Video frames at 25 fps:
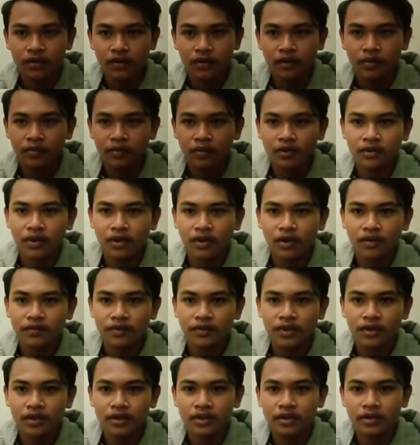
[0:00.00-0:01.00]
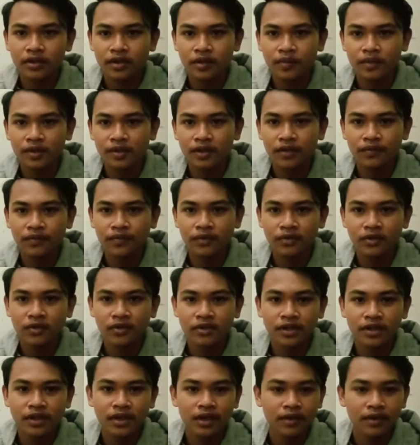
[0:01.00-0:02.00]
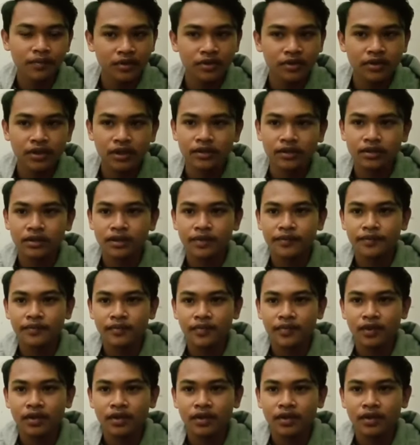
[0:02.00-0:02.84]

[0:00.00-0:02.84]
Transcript: The bulk of this segmental phonological process